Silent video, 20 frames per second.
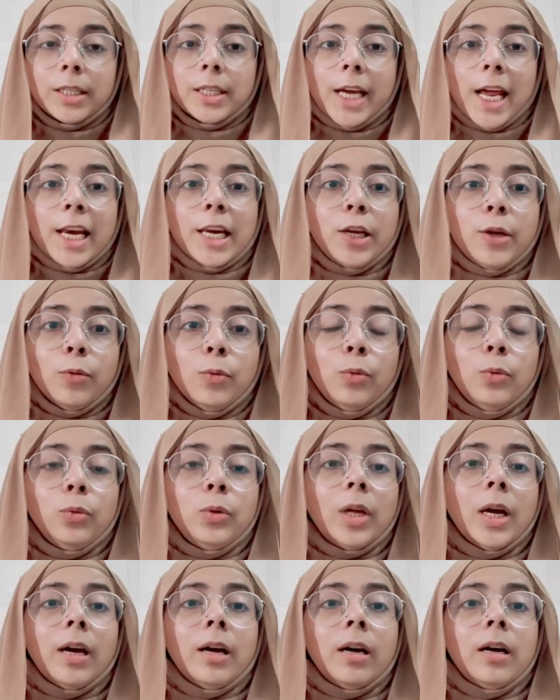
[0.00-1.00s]
tell
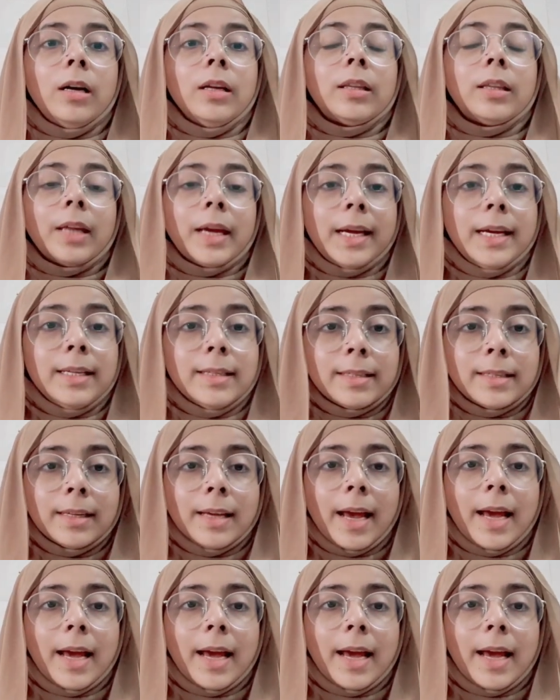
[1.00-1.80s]
you the things